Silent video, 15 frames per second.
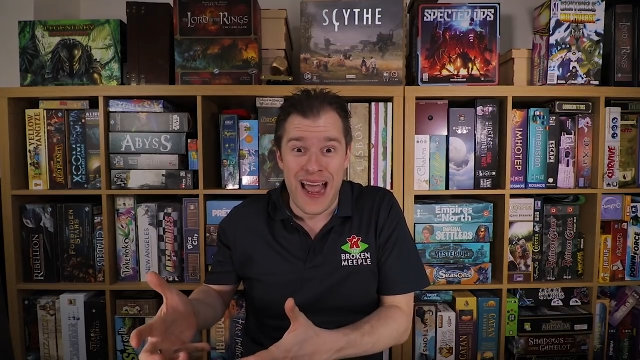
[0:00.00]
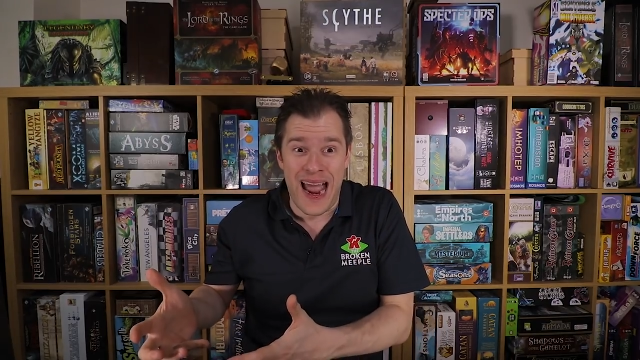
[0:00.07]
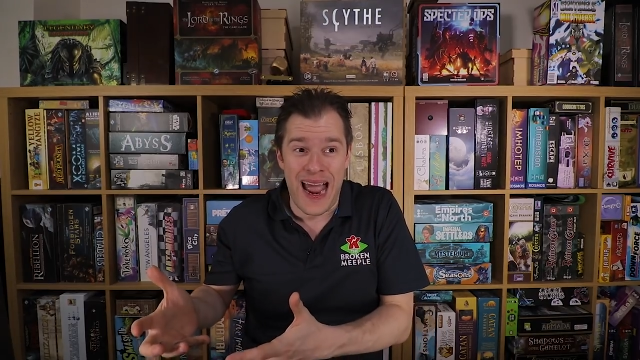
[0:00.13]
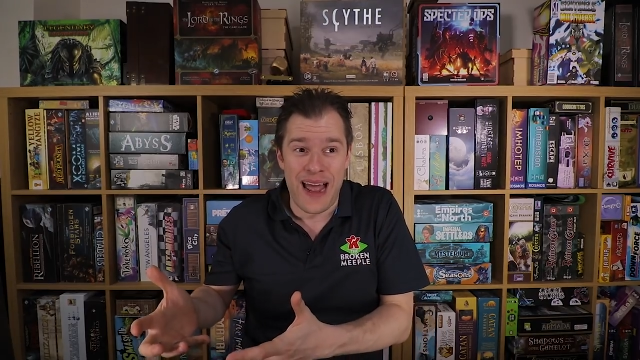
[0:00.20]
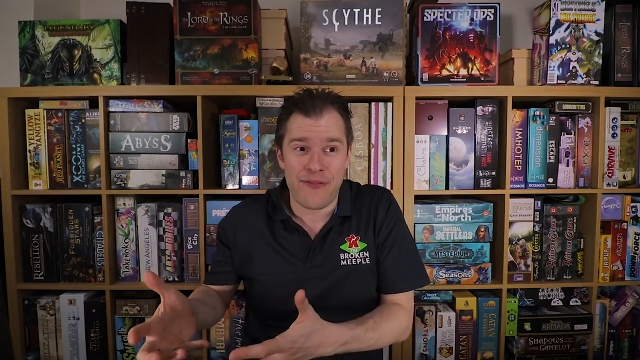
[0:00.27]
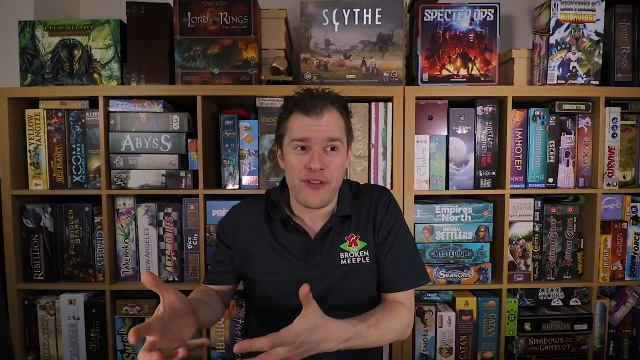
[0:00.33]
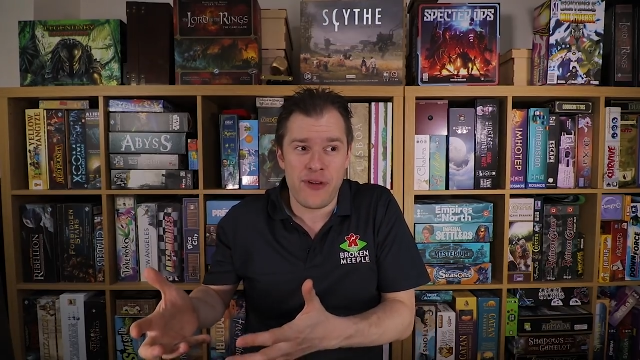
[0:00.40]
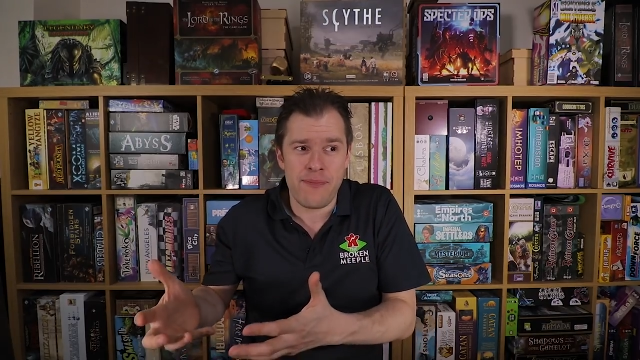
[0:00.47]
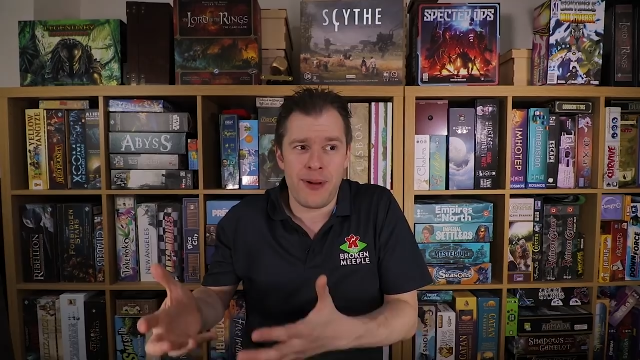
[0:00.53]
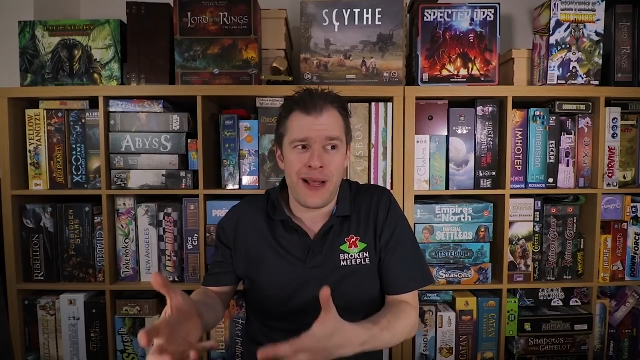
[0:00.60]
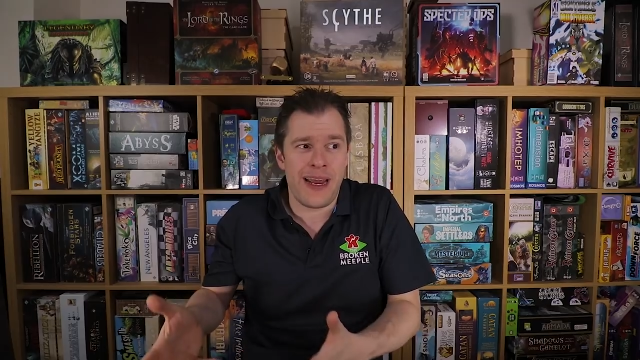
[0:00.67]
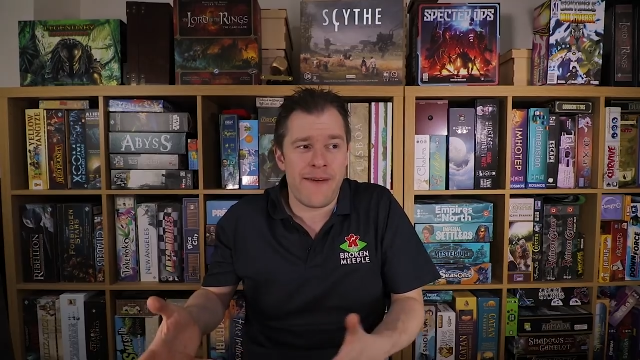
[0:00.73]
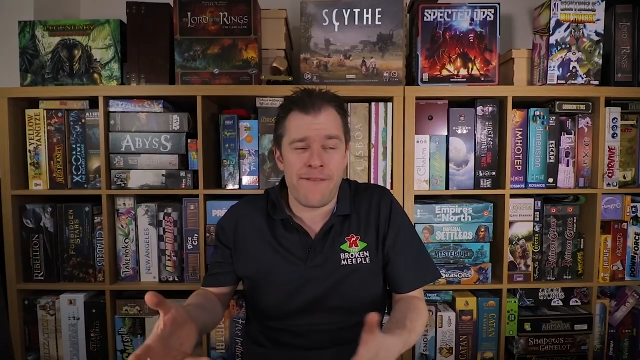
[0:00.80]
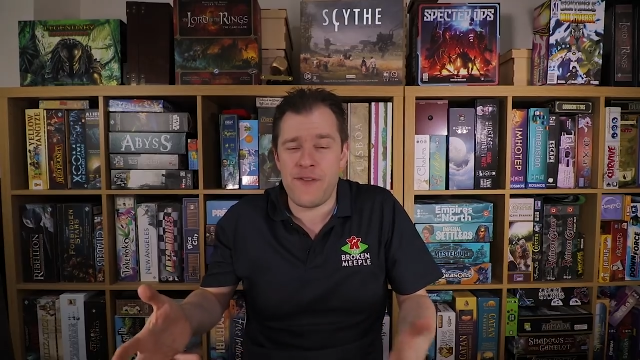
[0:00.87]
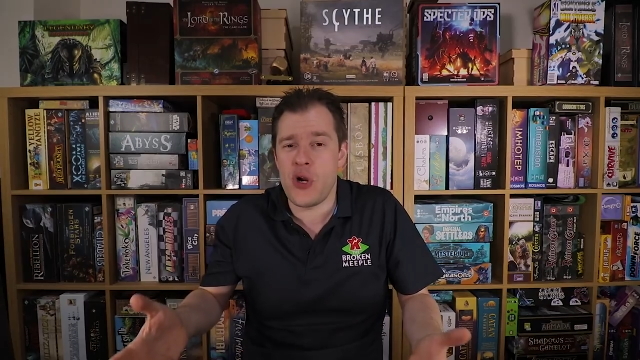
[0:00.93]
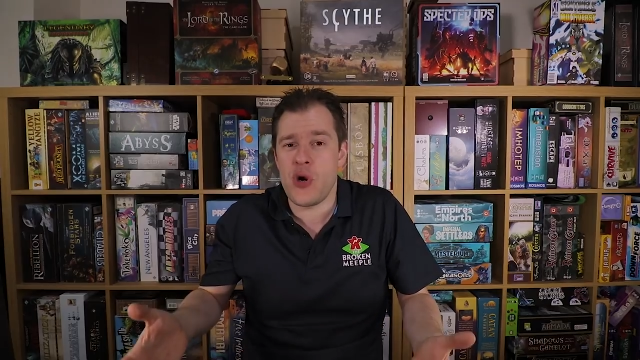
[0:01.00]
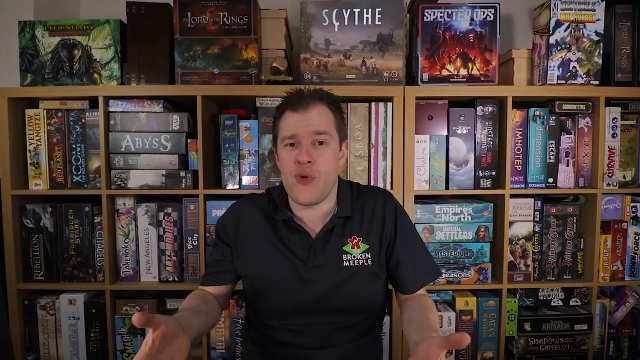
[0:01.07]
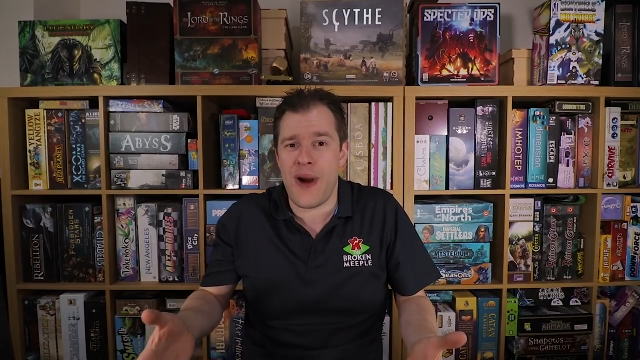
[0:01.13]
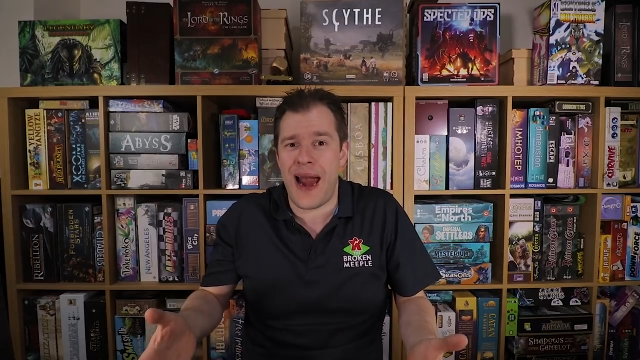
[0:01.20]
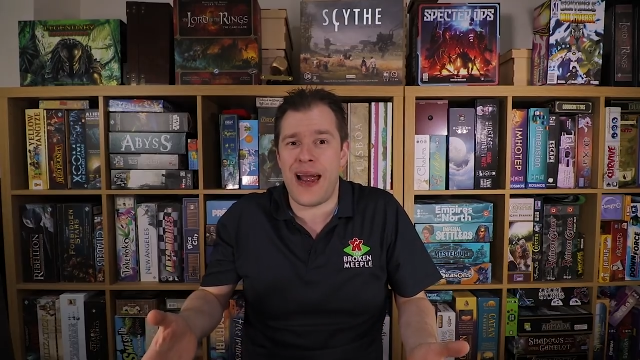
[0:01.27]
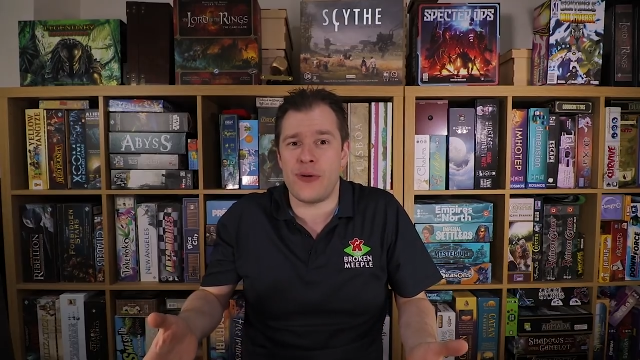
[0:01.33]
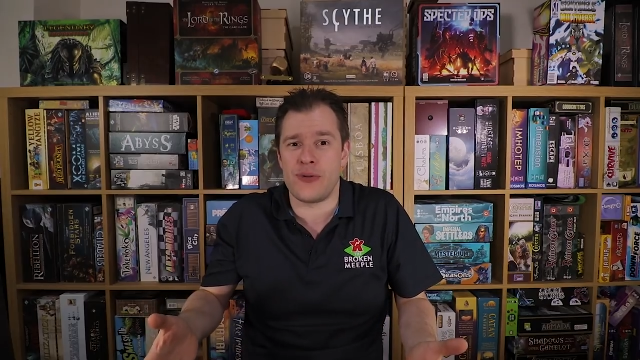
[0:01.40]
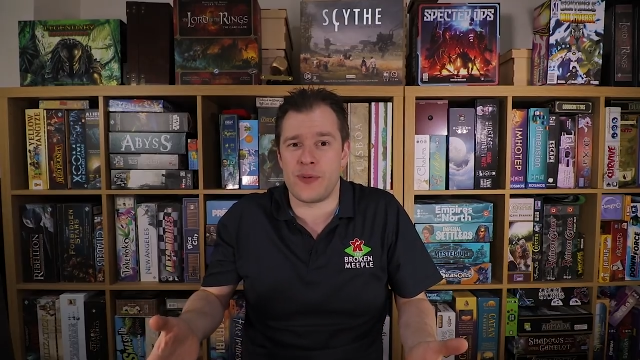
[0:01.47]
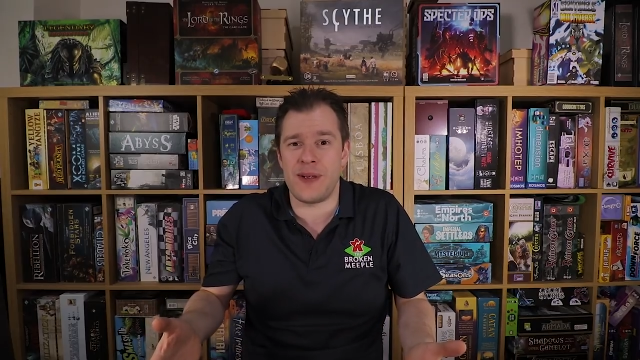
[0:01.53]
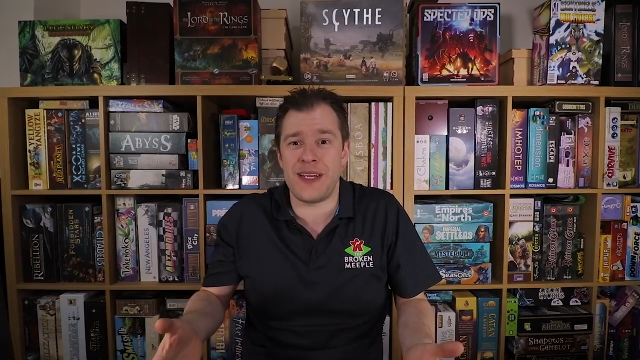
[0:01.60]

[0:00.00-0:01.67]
Have them play a few rounds,